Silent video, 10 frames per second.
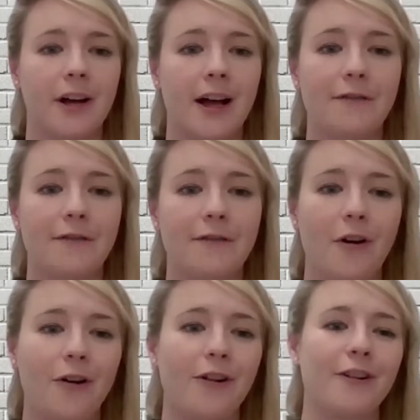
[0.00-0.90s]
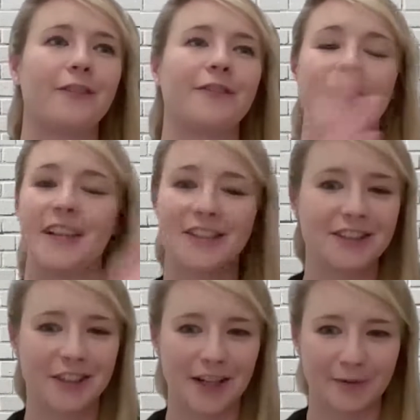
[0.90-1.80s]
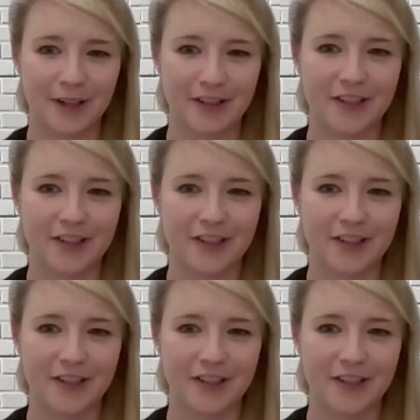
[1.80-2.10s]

have all finished a previous